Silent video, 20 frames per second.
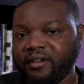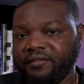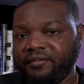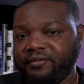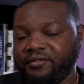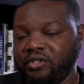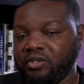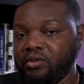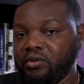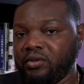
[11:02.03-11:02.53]

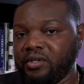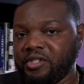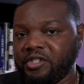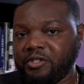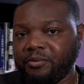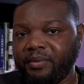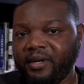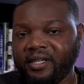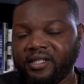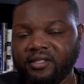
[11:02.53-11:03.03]
two
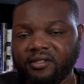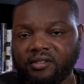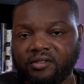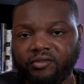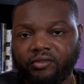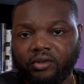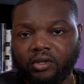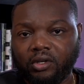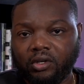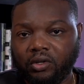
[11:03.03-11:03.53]
inspectors
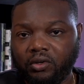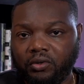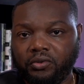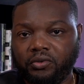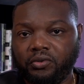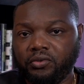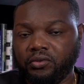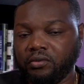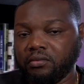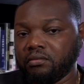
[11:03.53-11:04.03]
for a
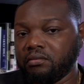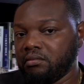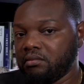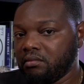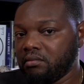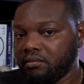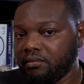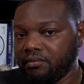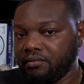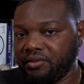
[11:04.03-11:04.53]
whole
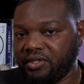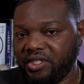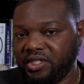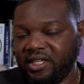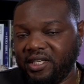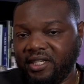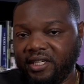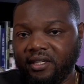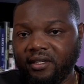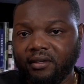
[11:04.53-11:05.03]

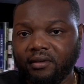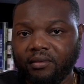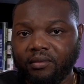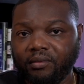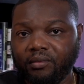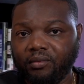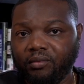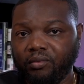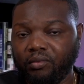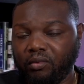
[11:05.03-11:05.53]
city,
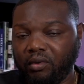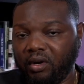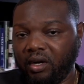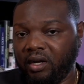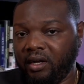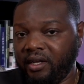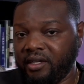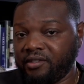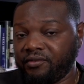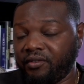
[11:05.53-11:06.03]

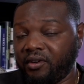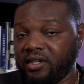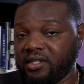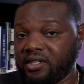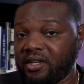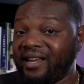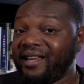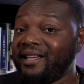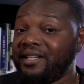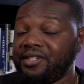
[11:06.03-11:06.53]
as far as
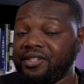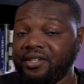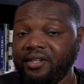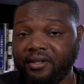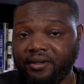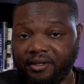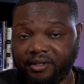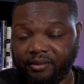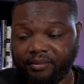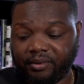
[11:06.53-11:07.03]
our
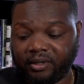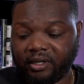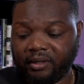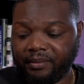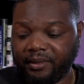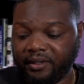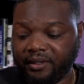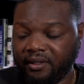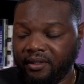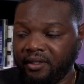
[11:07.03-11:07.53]
engineering
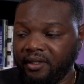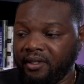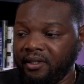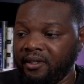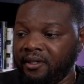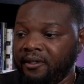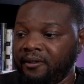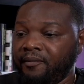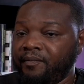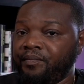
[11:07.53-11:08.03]
department.
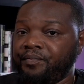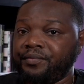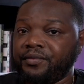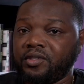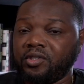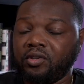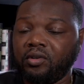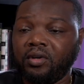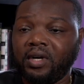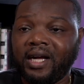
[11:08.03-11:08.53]

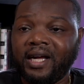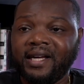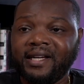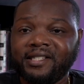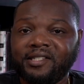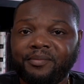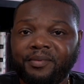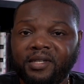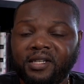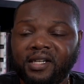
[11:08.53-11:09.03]
So I
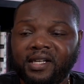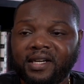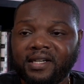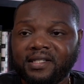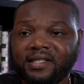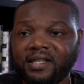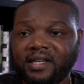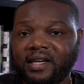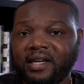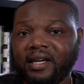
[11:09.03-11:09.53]
spend a lot of
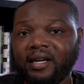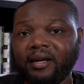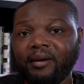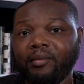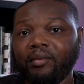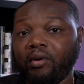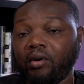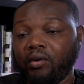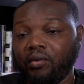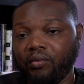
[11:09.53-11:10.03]
time
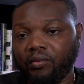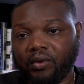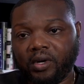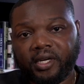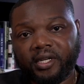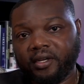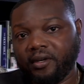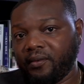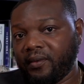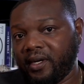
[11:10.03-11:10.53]
running
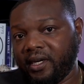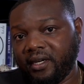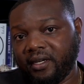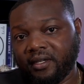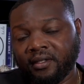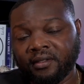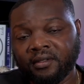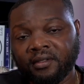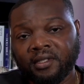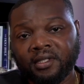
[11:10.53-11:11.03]

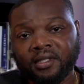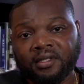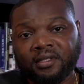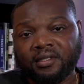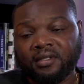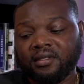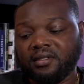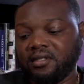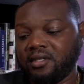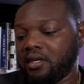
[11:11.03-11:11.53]
around,
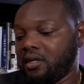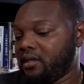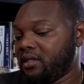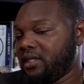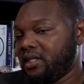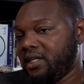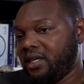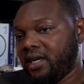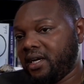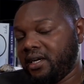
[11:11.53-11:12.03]
talking
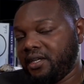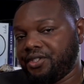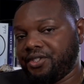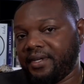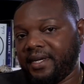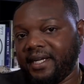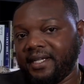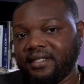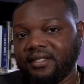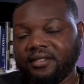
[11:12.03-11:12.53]
to
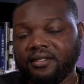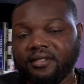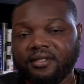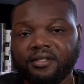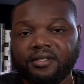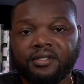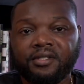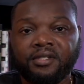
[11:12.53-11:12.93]
contractors,